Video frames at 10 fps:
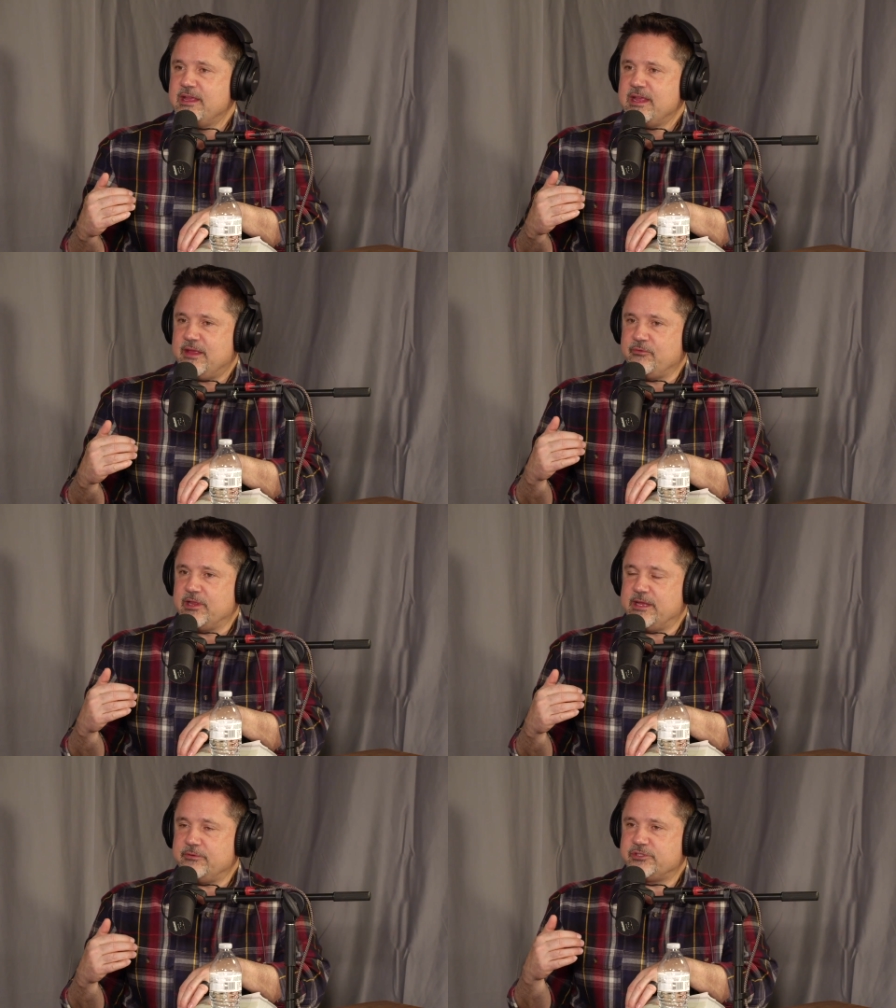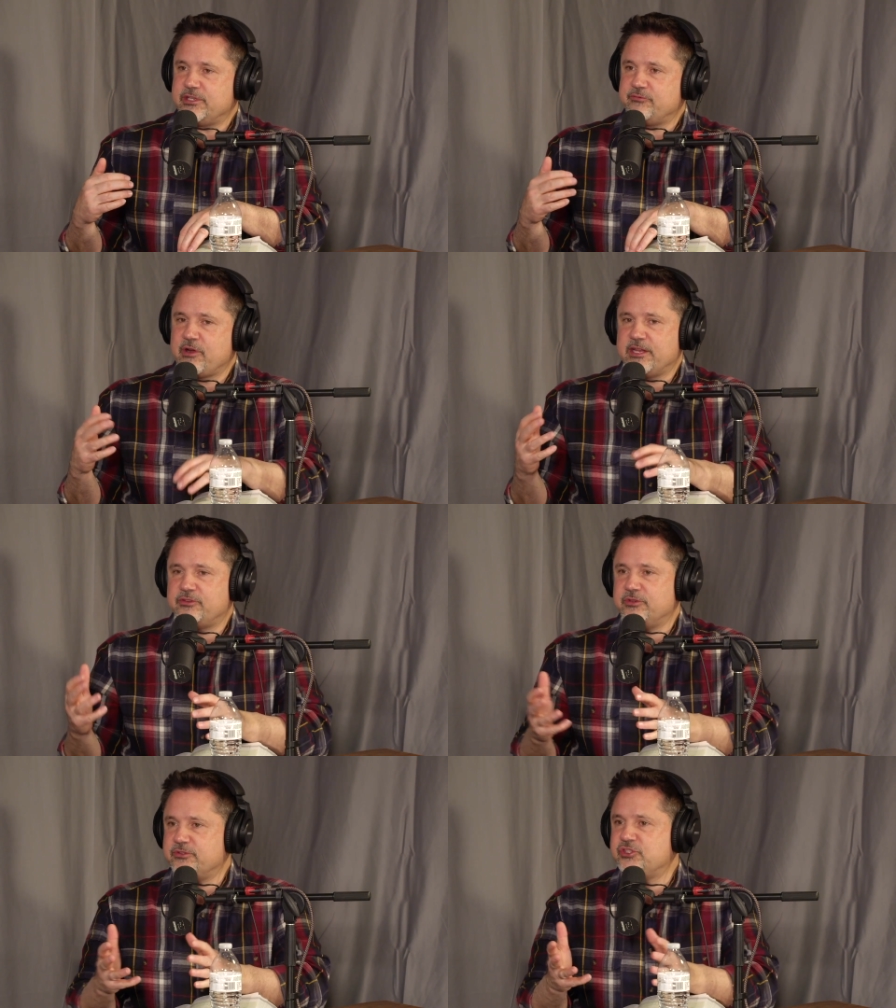and really he was writing
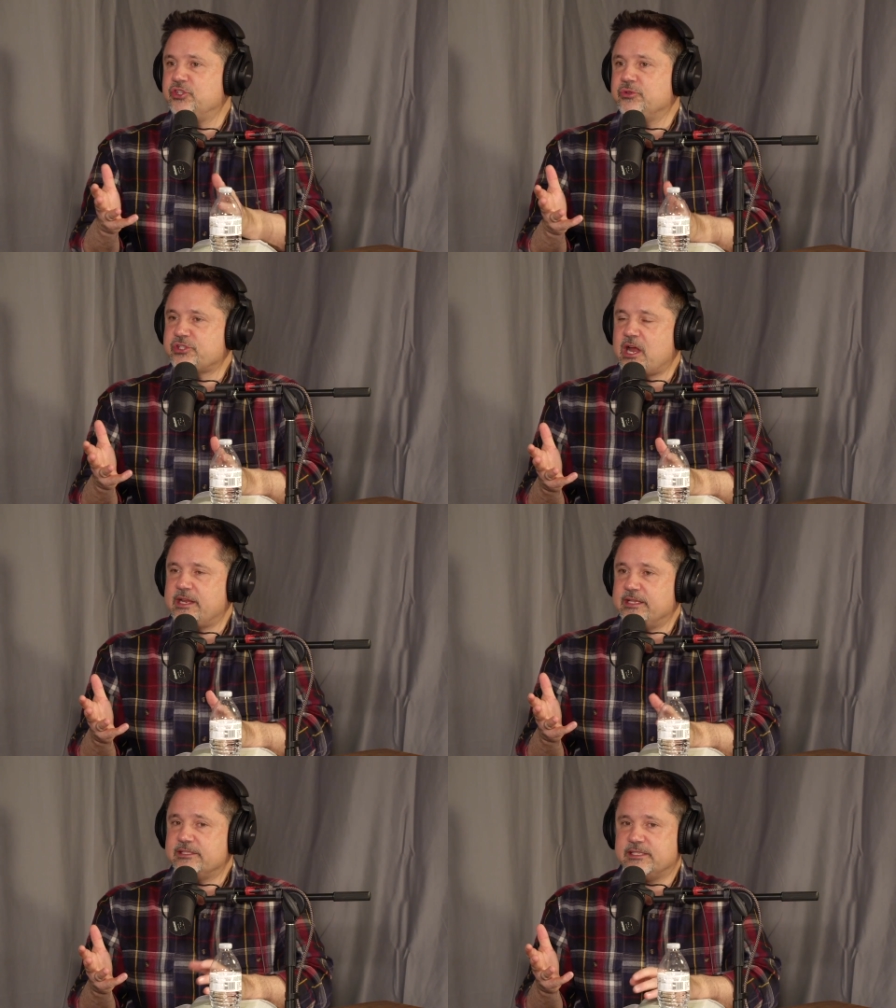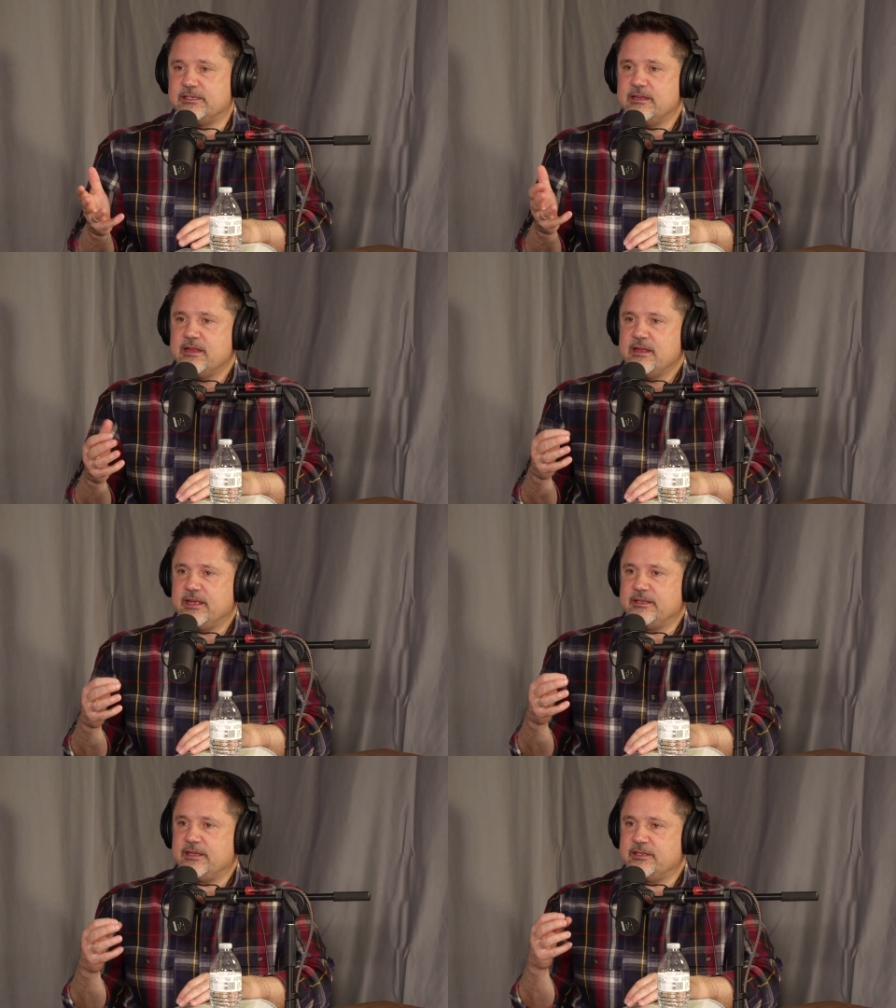to a Jewish audience and
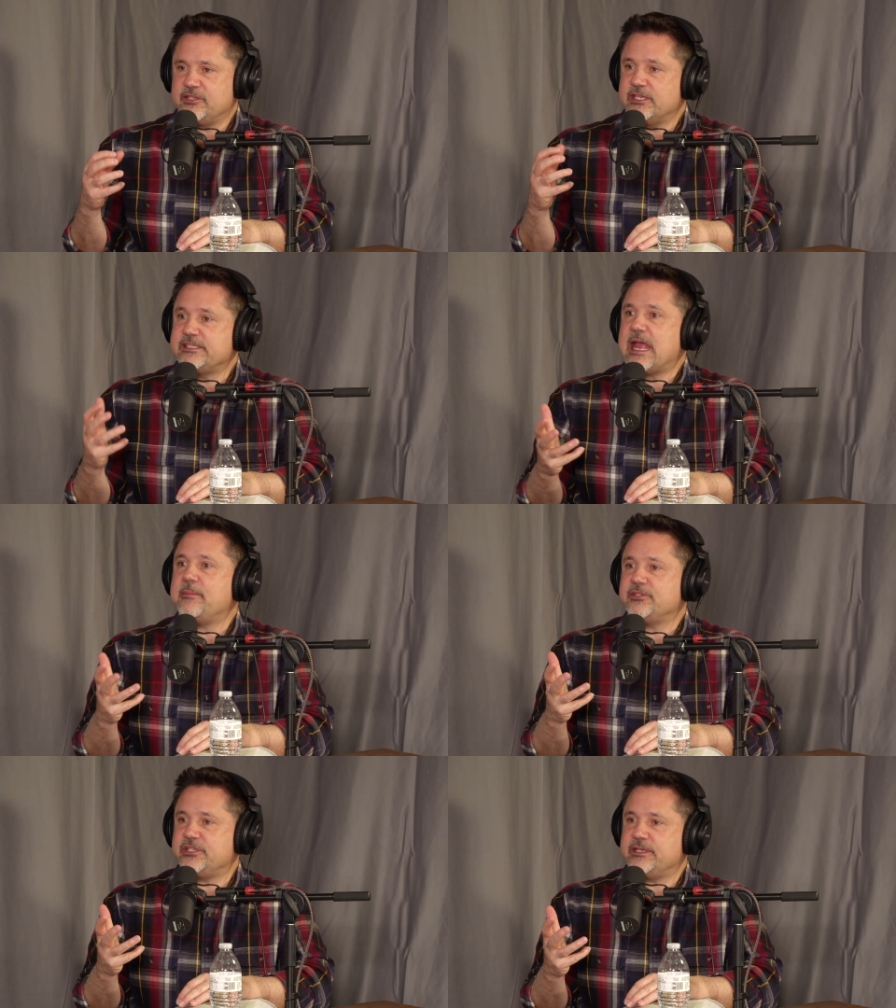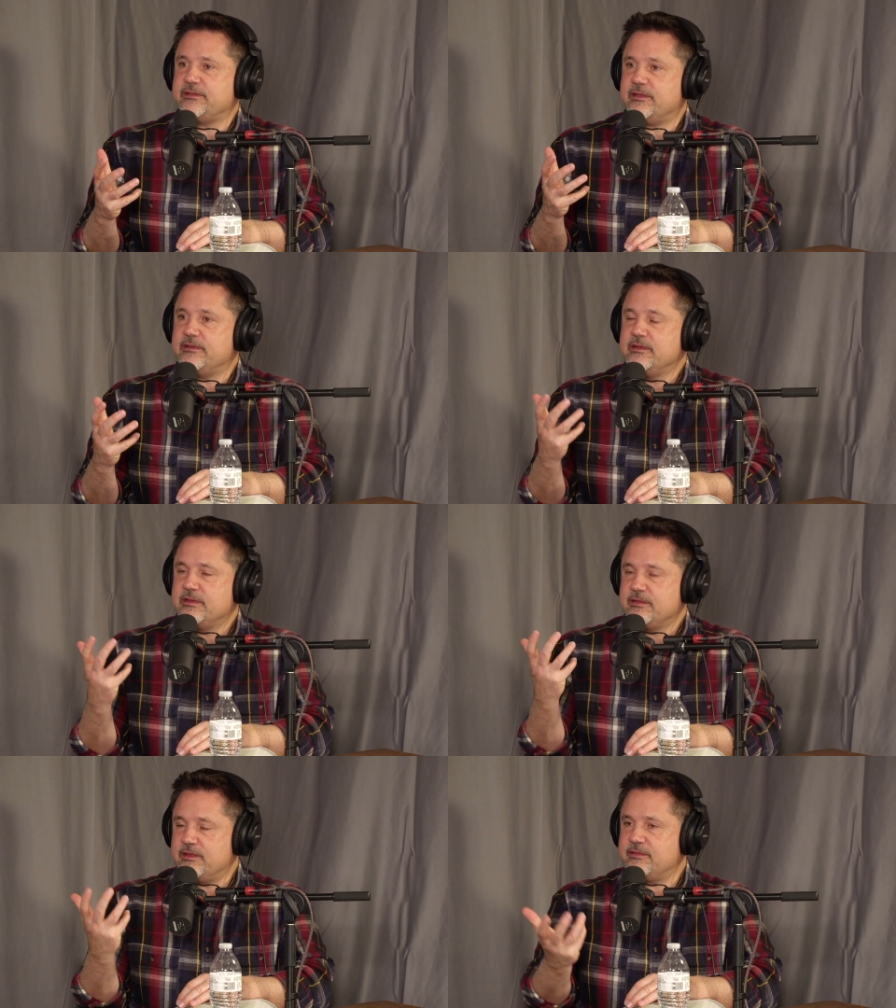and, and establishing the,
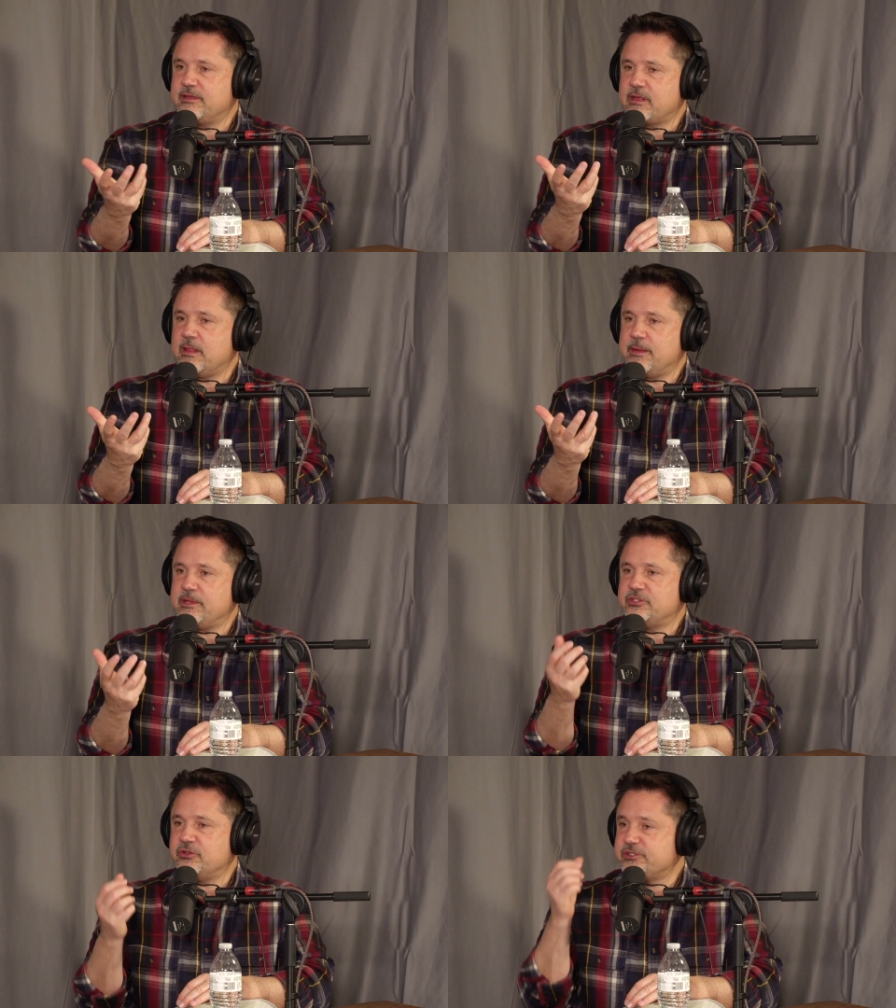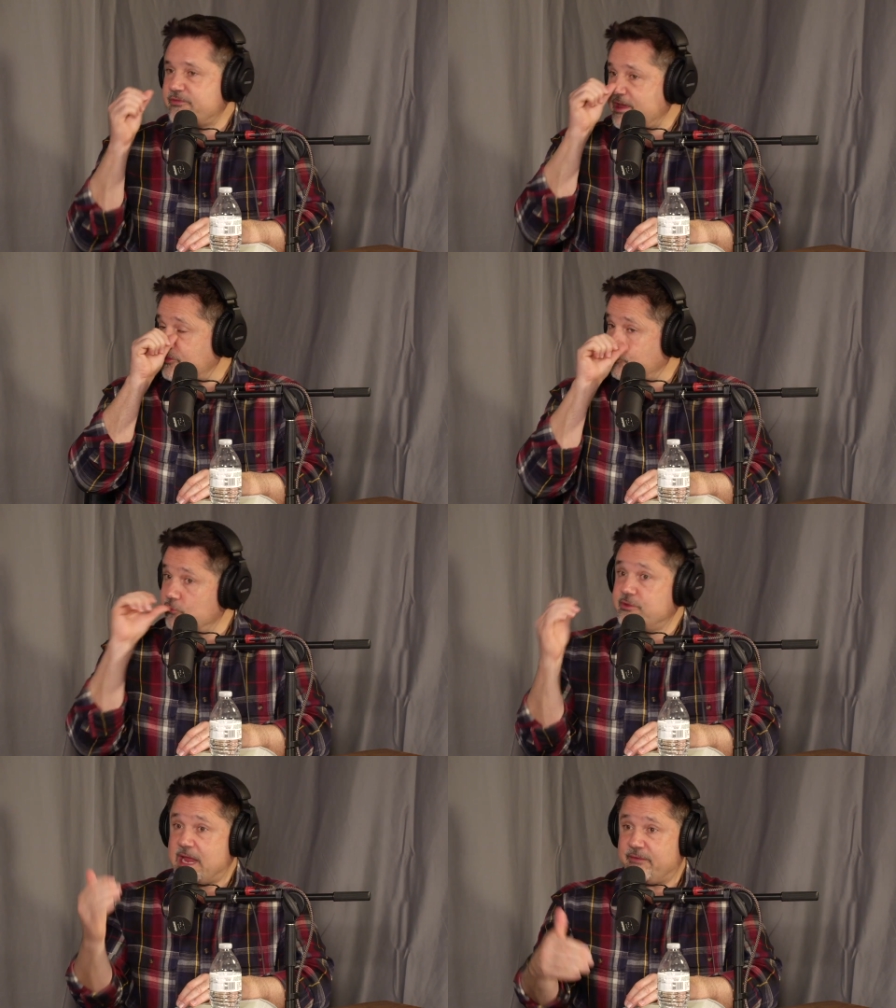the, the claim that Joseph had
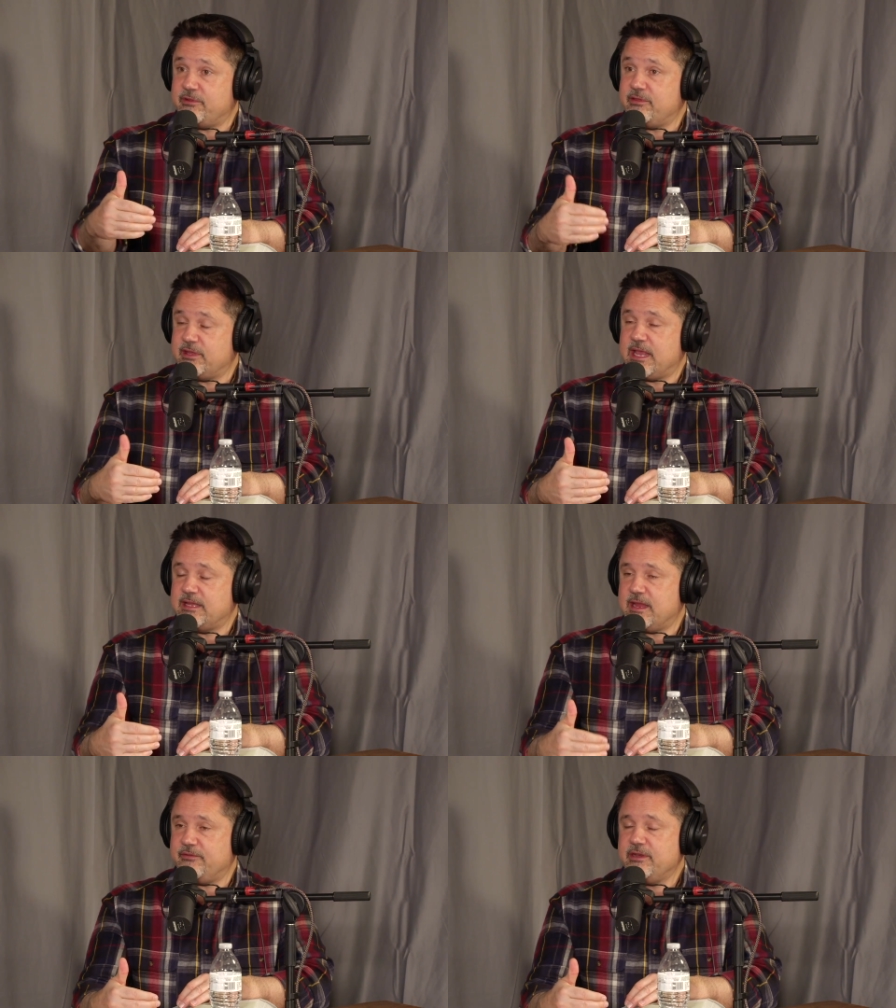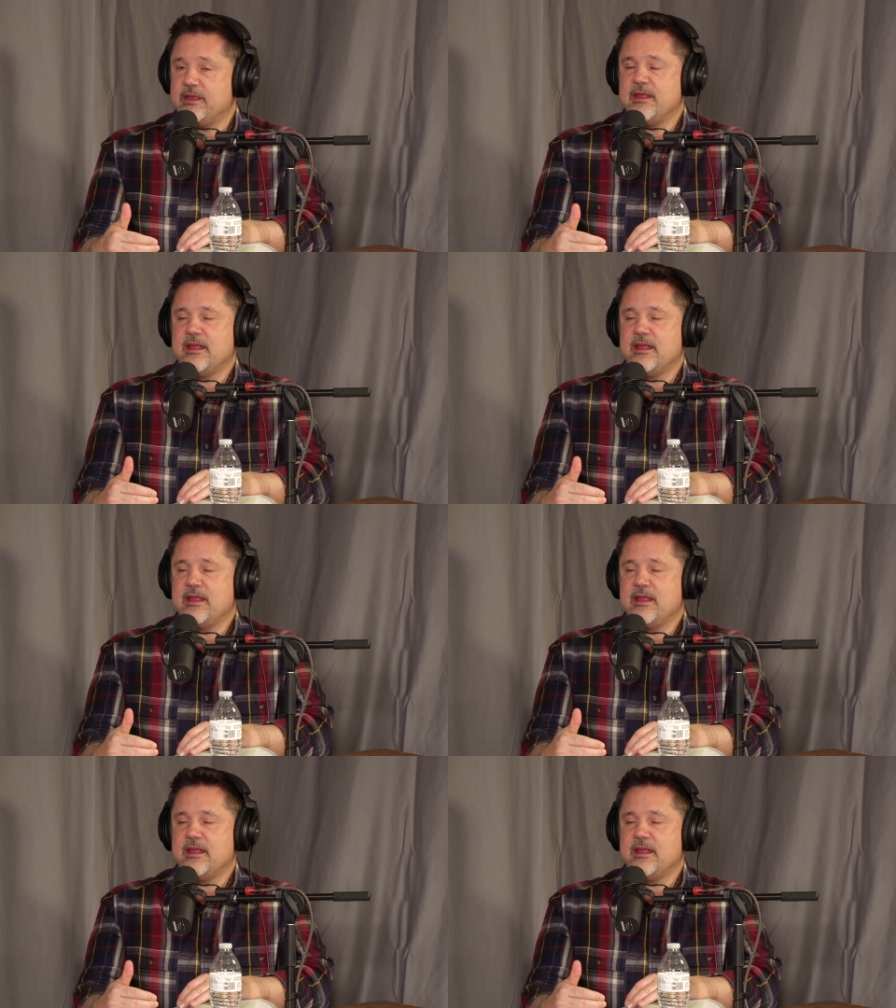through David, King David,